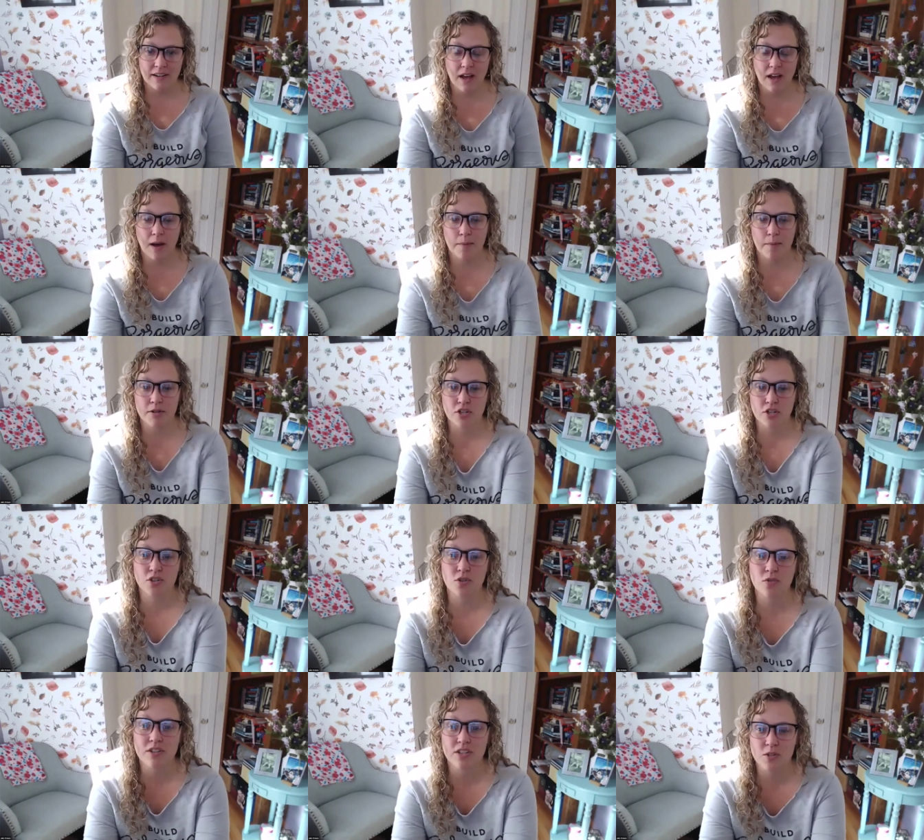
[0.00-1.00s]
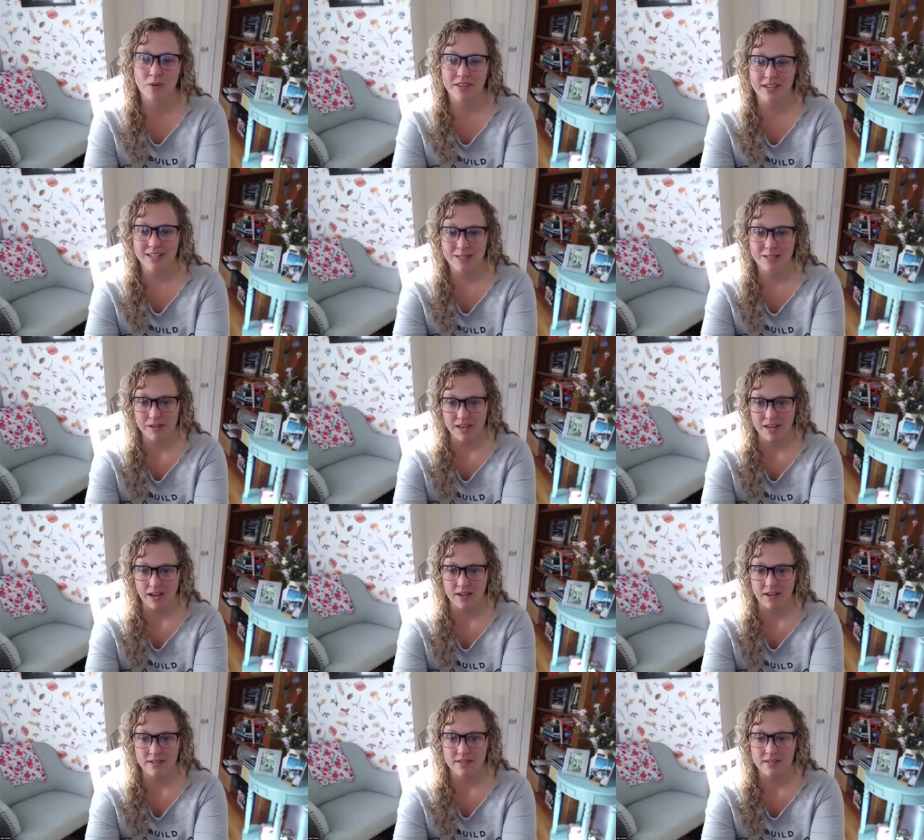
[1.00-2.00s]
um, to do this with is
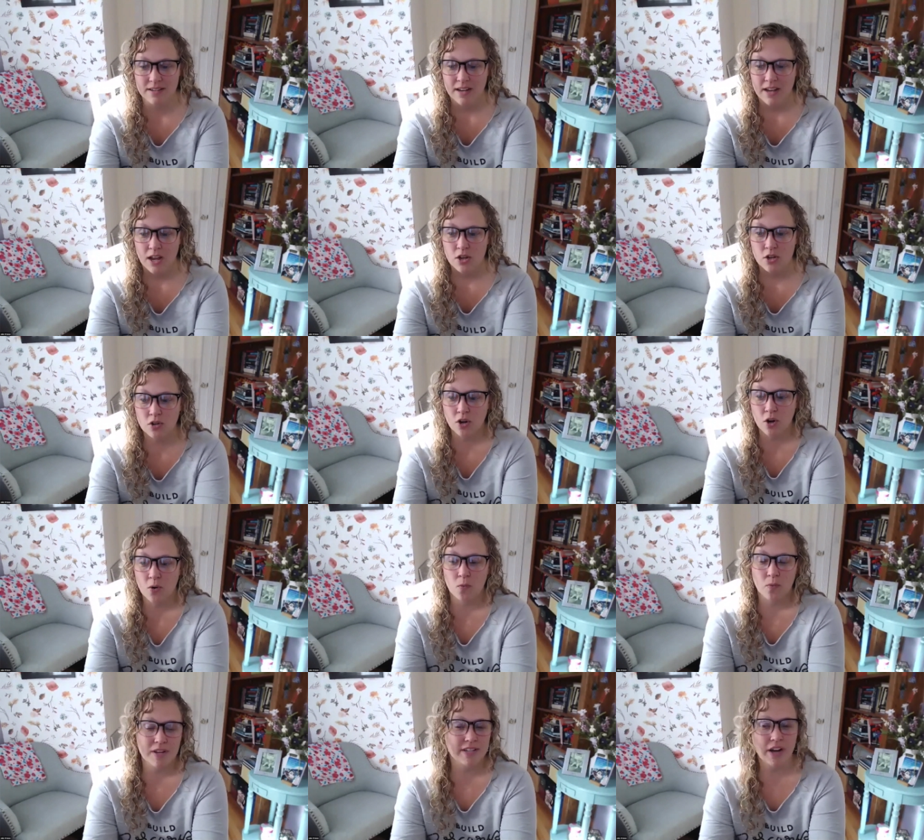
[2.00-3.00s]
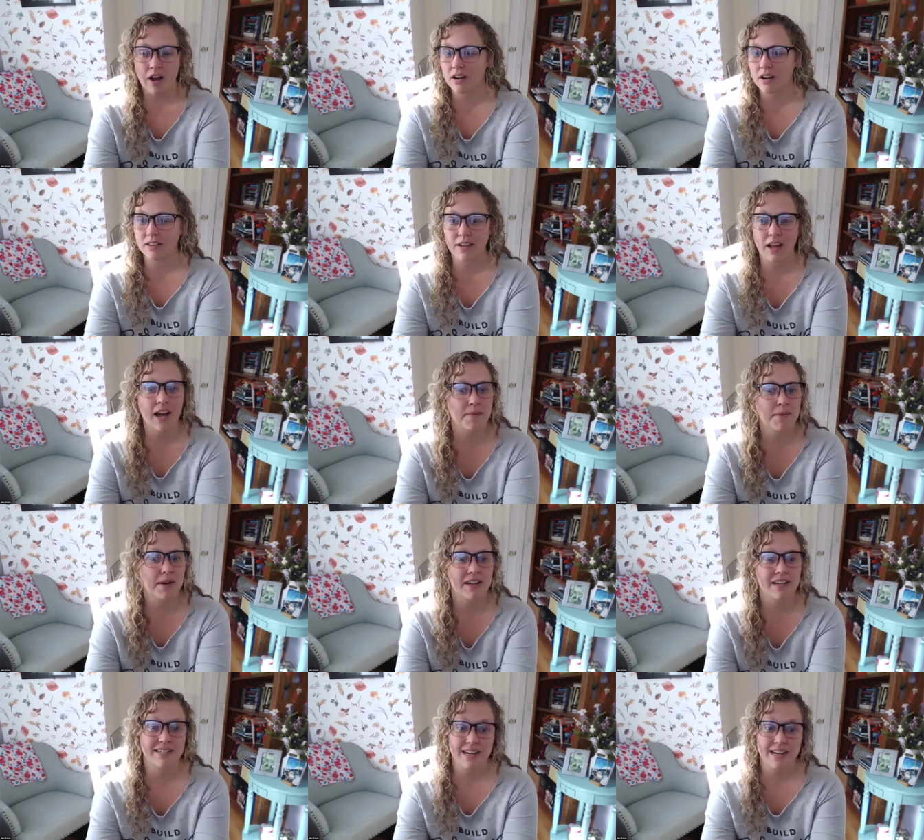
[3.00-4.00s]
because you know, we talk a lot
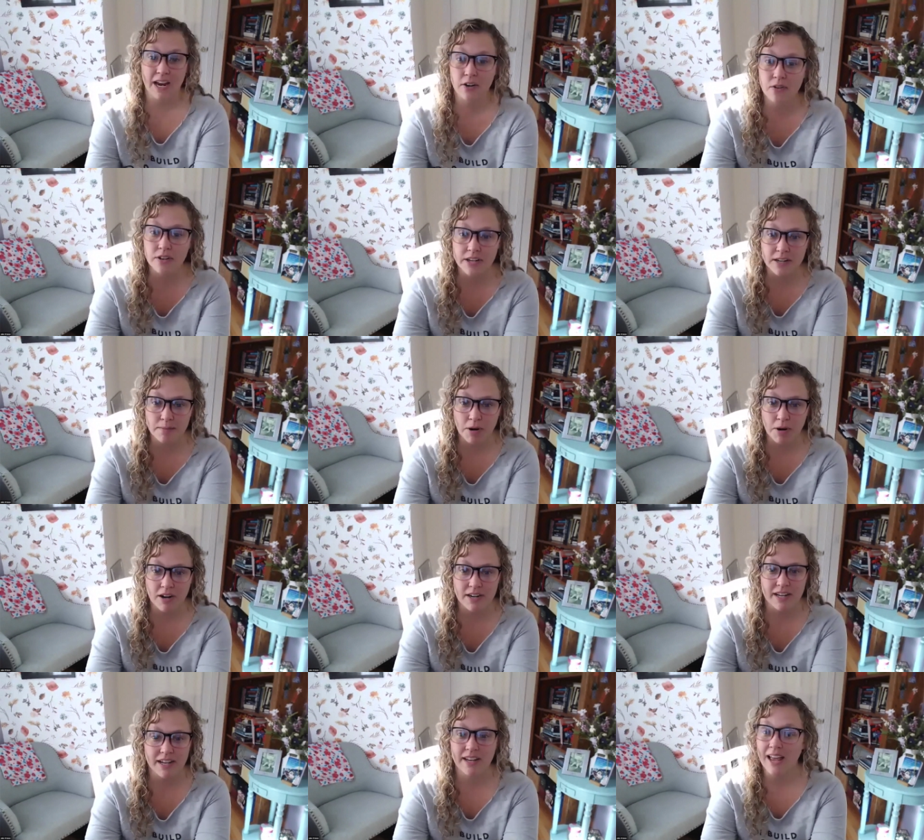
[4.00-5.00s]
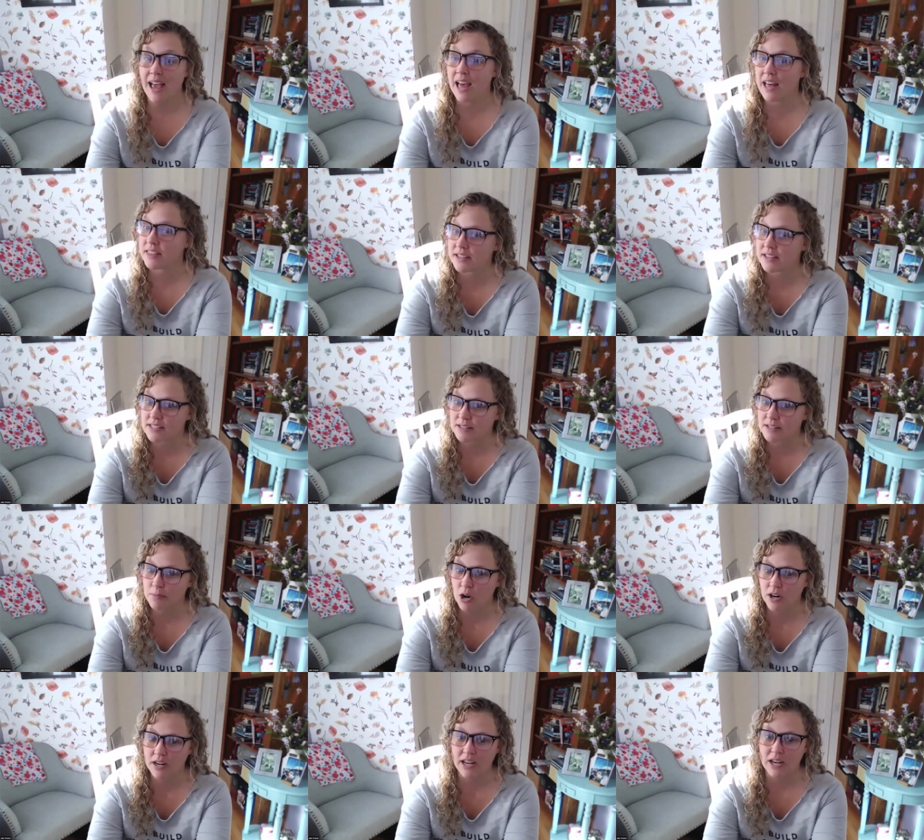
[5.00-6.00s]
about integrity in marketing, ethics in
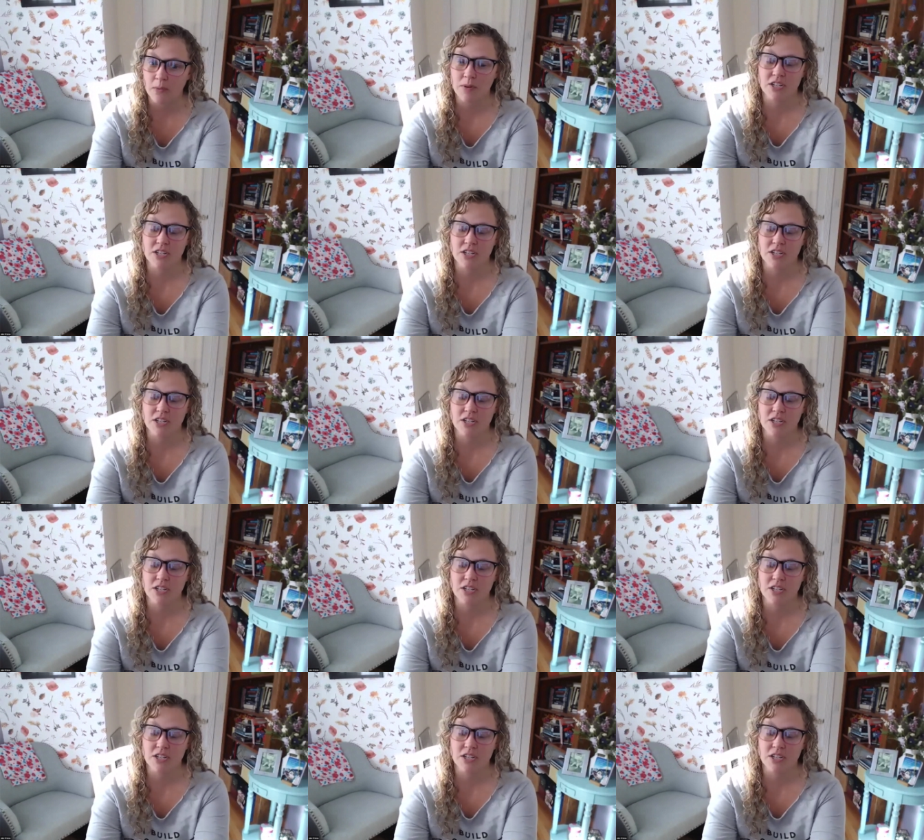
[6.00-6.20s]
marketing.